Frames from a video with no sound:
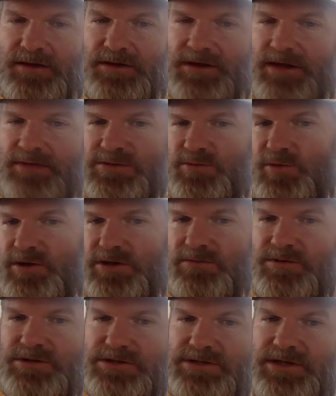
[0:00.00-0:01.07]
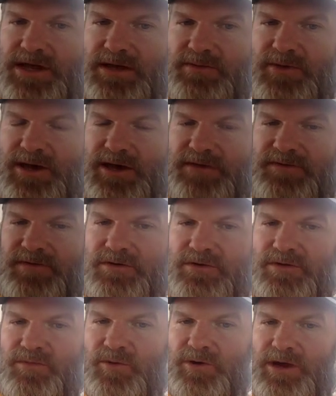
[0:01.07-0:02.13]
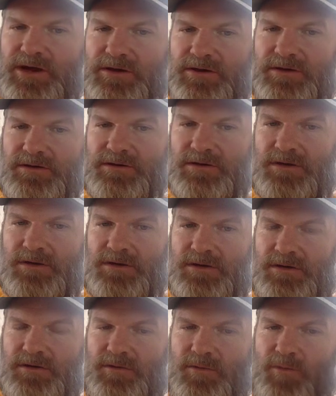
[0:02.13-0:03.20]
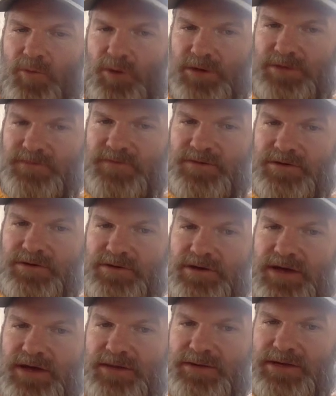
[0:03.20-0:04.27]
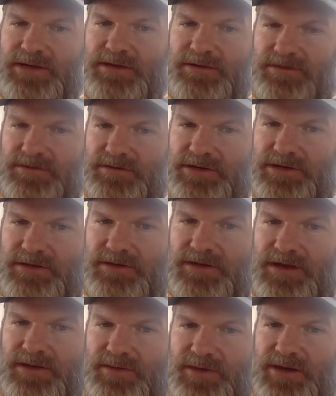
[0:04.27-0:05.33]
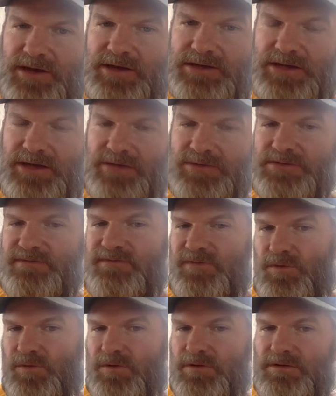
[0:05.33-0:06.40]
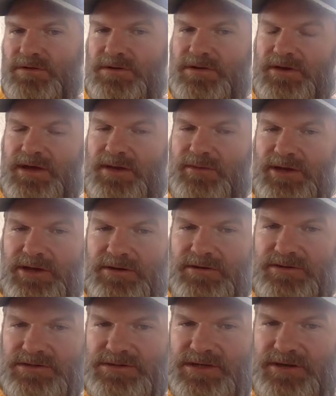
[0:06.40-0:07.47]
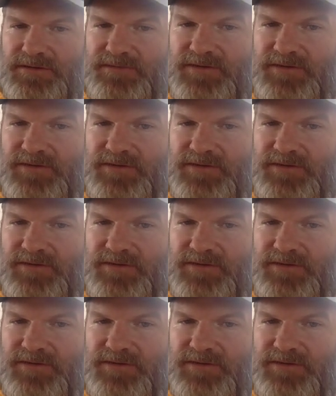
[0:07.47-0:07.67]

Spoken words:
times 1, which is 9 pi for your numerator. 1 for your denominator underneath 9 pi times 4, the denominator in the second